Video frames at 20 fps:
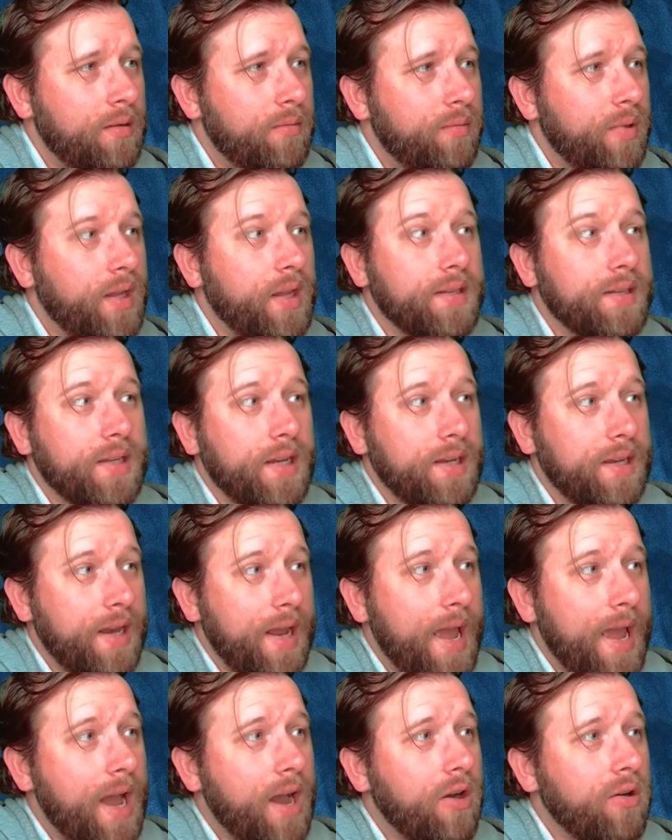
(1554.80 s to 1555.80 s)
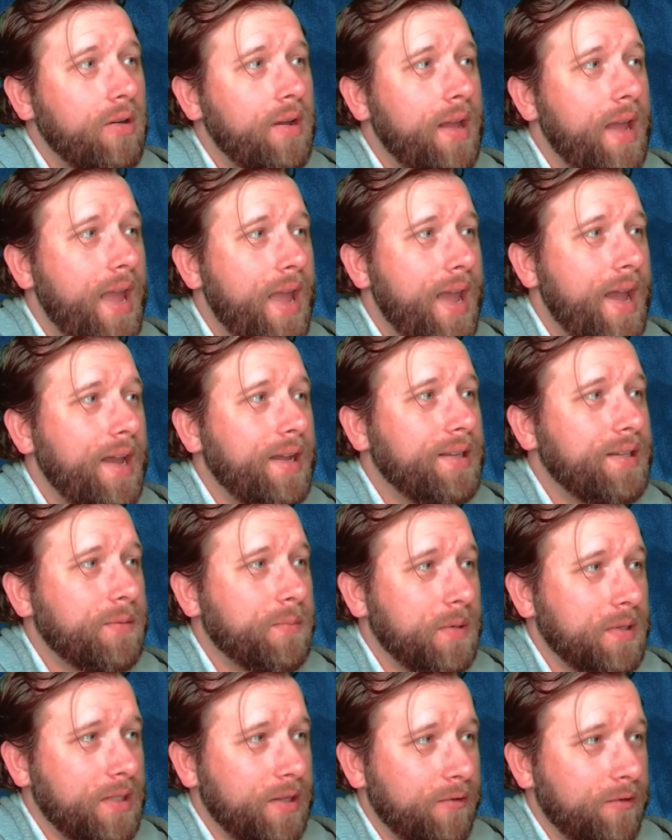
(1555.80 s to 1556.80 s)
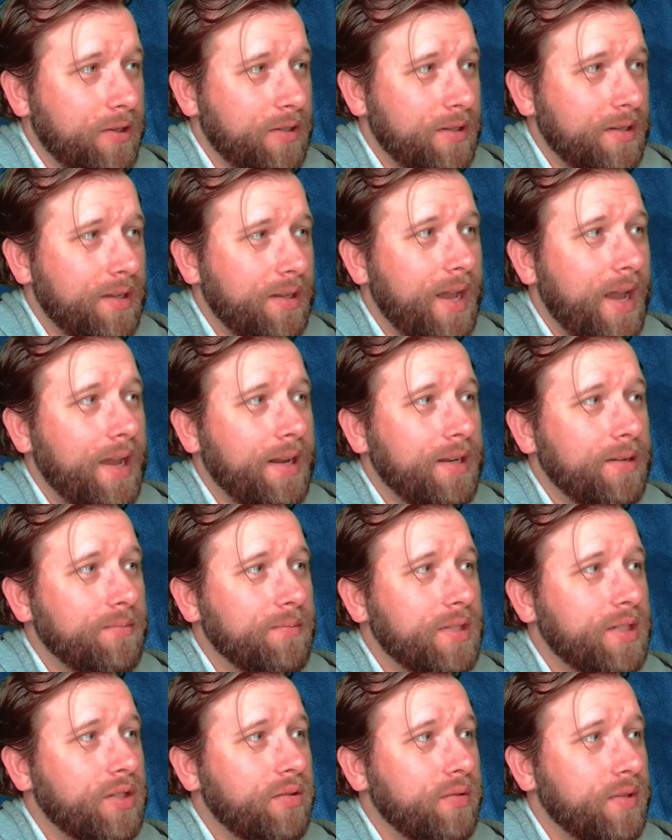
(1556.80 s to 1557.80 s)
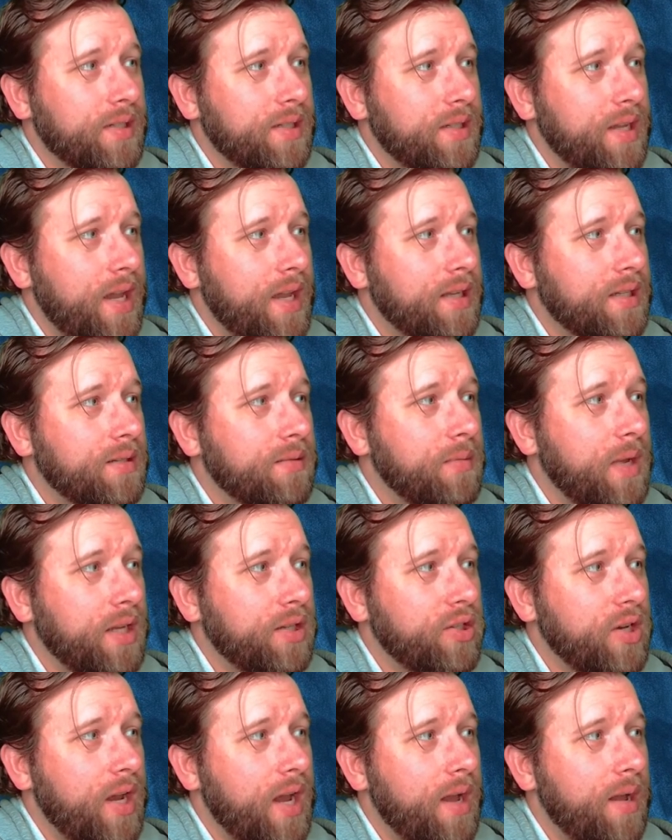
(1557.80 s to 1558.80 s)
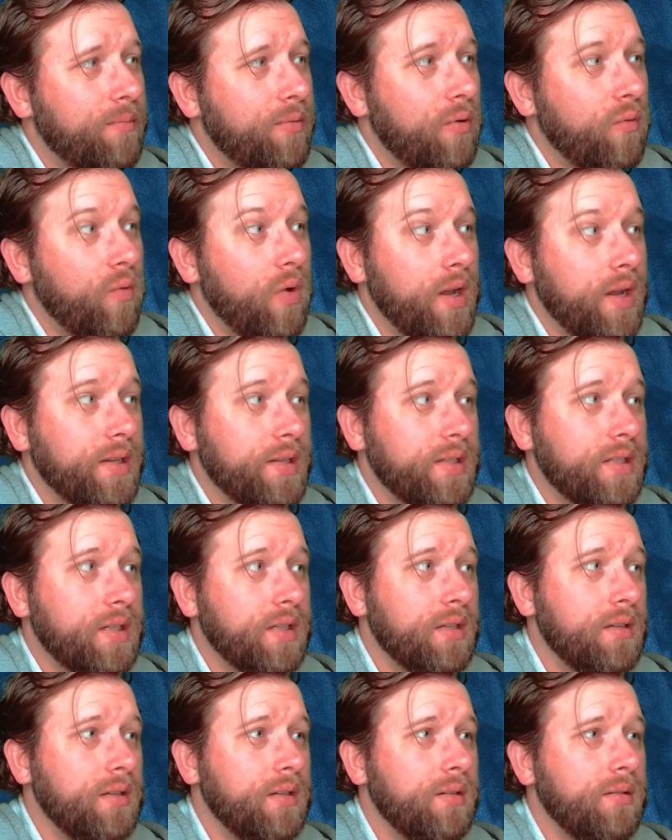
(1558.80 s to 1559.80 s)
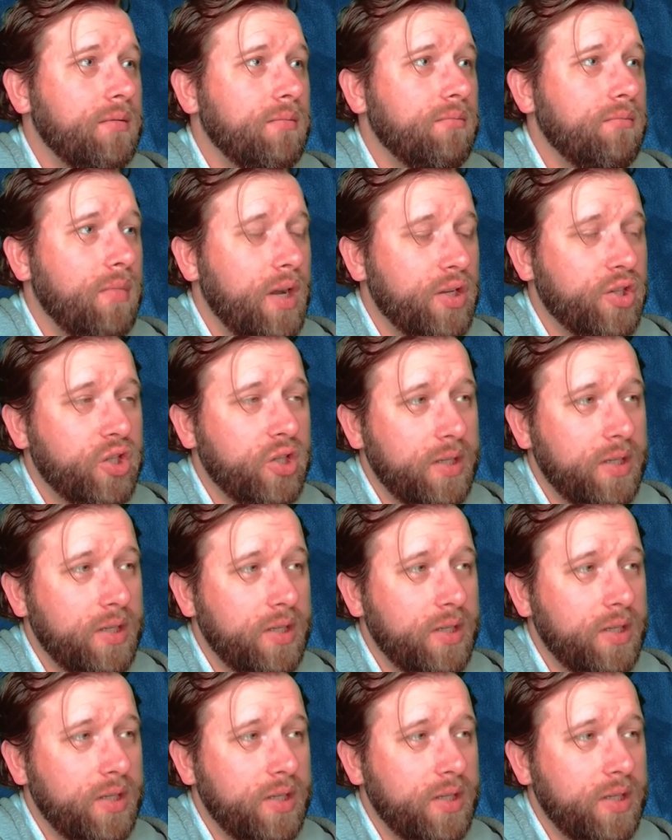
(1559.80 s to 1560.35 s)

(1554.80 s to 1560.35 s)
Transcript: Because I now had specific items to assess, my job was much